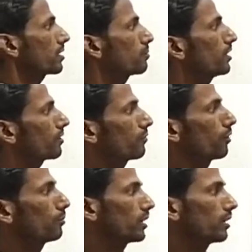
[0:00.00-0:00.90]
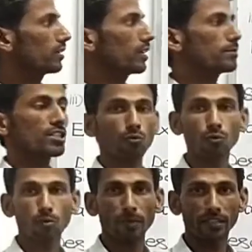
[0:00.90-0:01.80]
builder form is another thing, is a
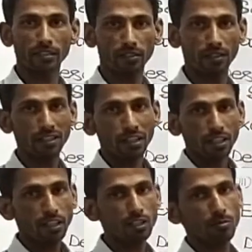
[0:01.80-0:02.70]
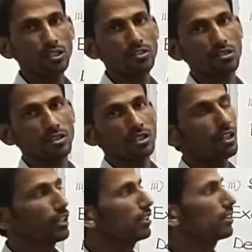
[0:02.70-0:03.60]
rule method. It means in